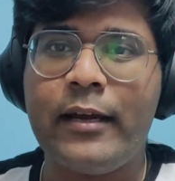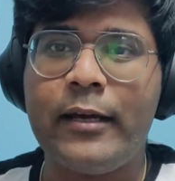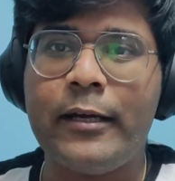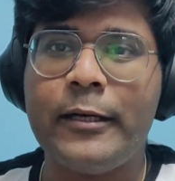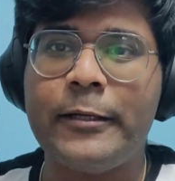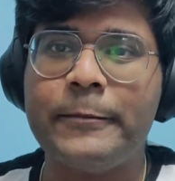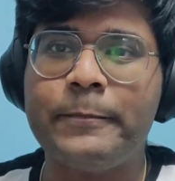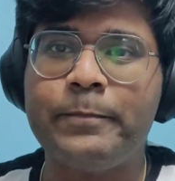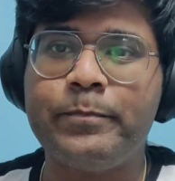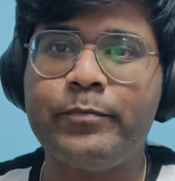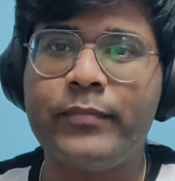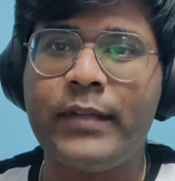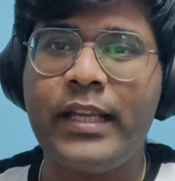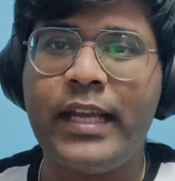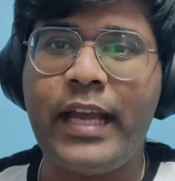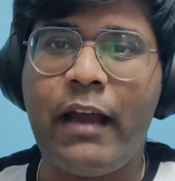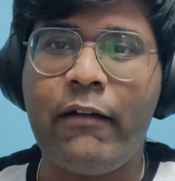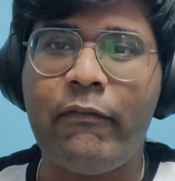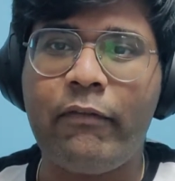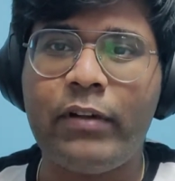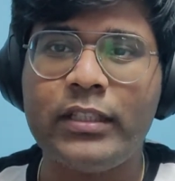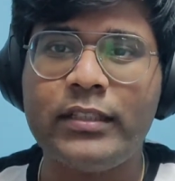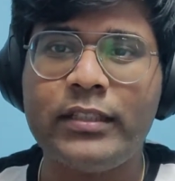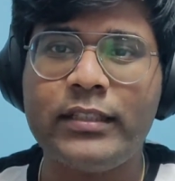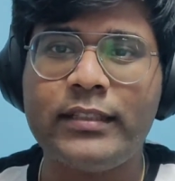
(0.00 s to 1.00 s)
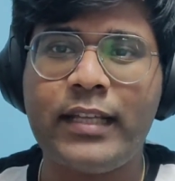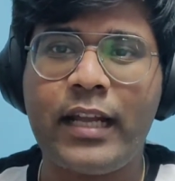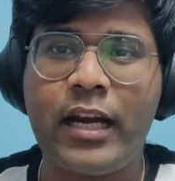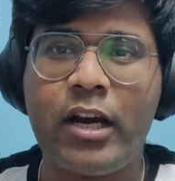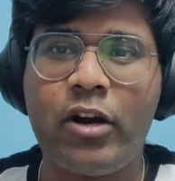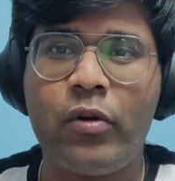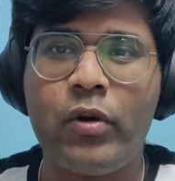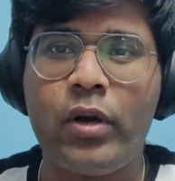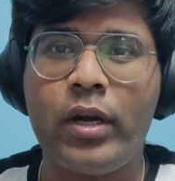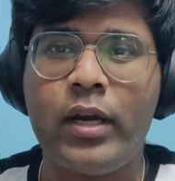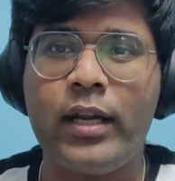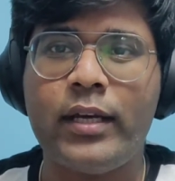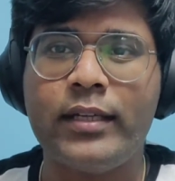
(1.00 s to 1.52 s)
Um, he averages
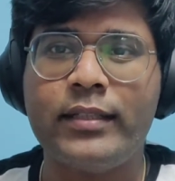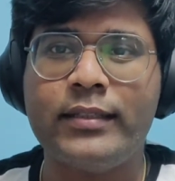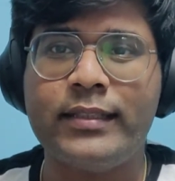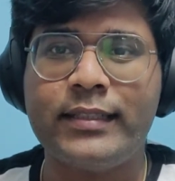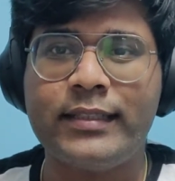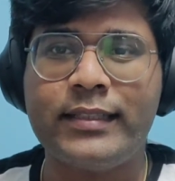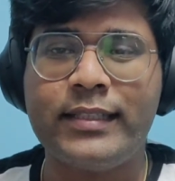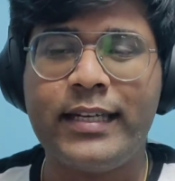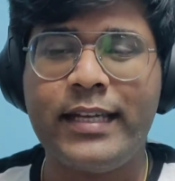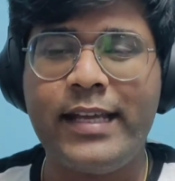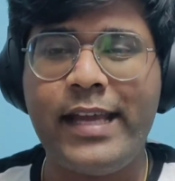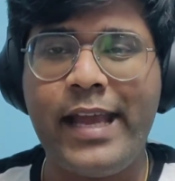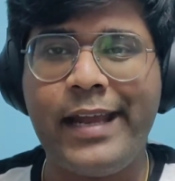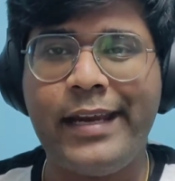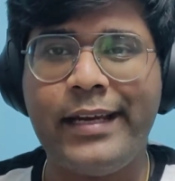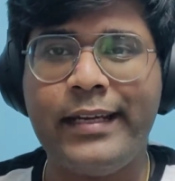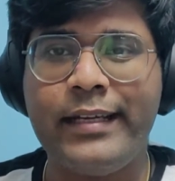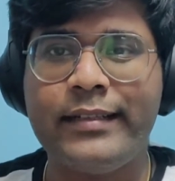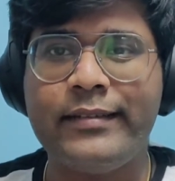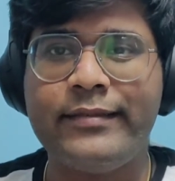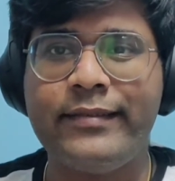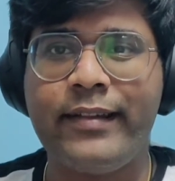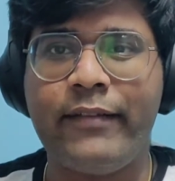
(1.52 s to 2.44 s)
around uh, 68